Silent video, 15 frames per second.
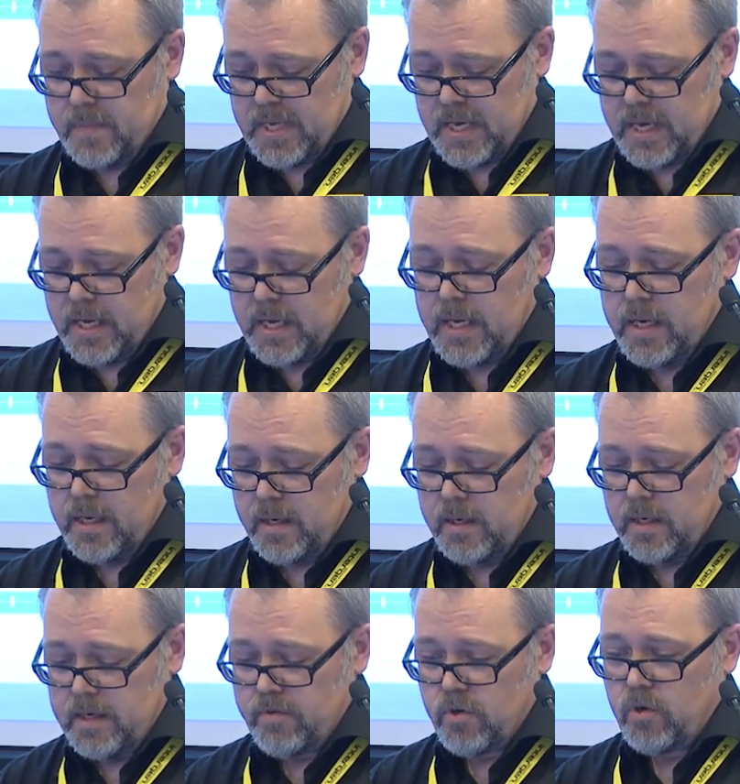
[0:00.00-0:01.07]
Here
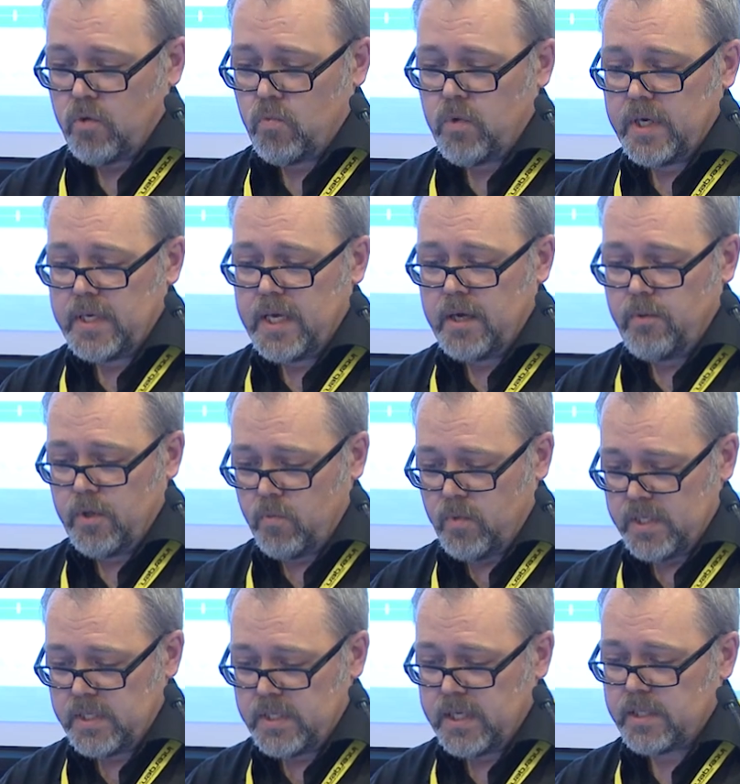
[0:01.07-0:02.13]
I've got one here with
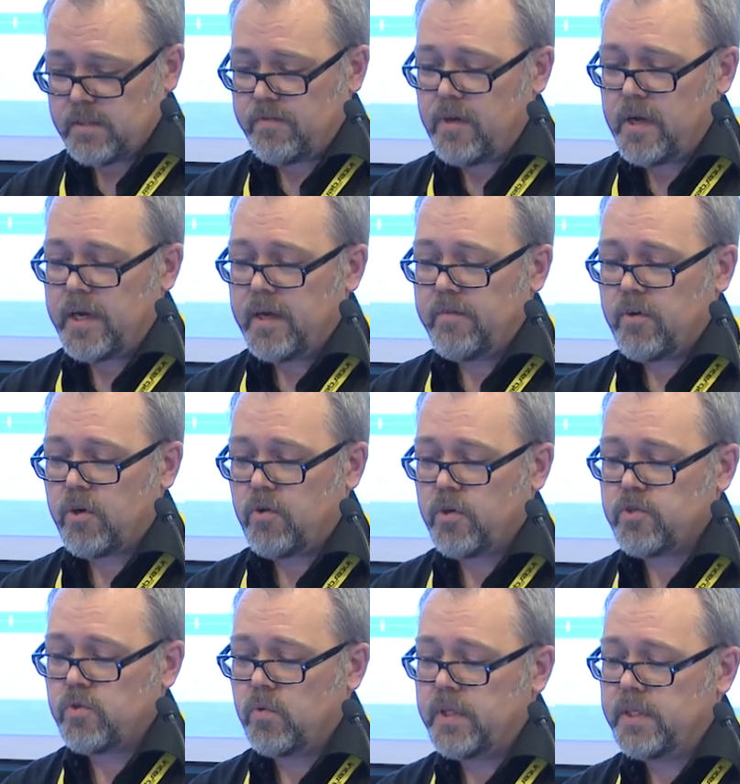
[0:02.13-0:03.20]
165
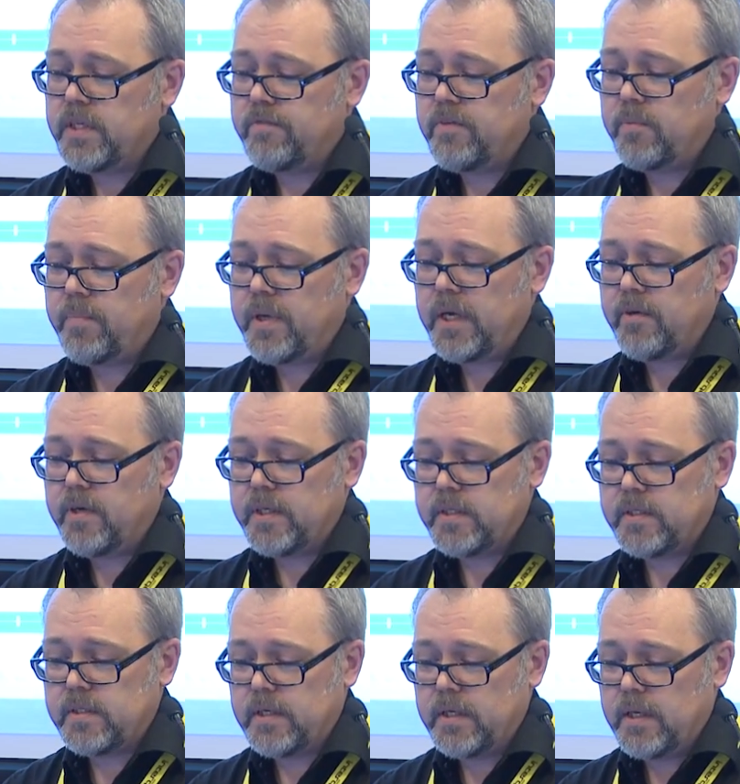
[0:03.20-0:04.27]
across all the different
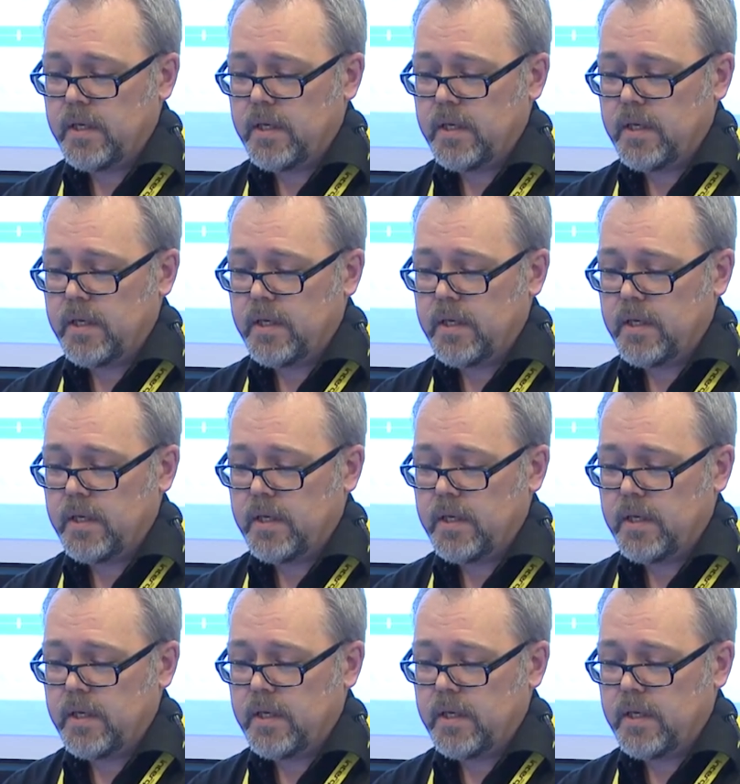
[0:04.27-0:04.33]
periods.